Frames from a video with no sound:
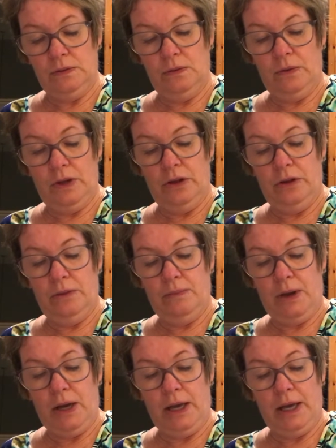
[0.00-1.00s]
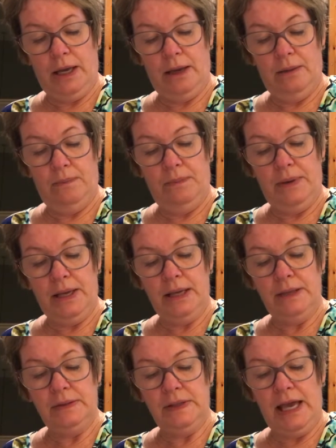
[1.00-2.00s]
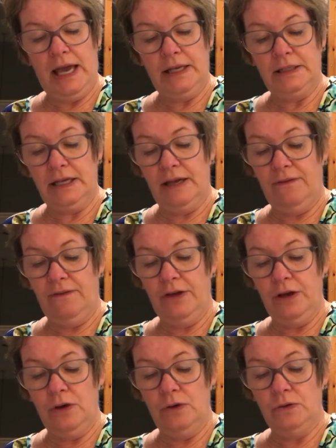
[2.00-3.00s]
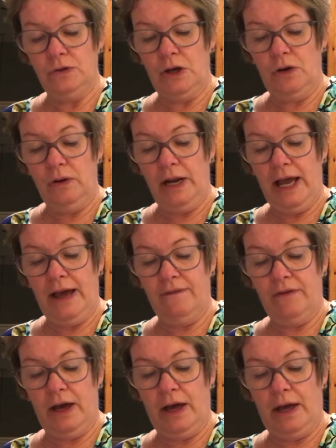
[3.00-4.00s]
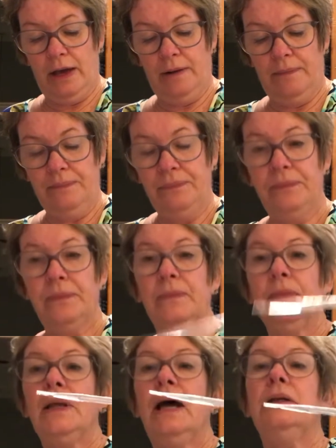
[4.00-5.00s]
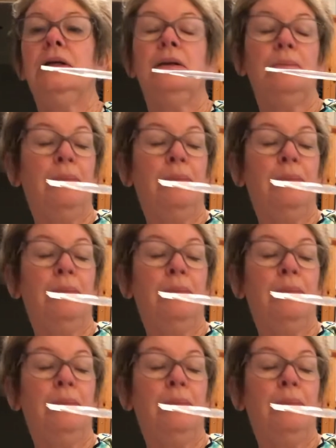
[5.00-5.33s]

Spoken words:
dots with my piece. And if you don't have a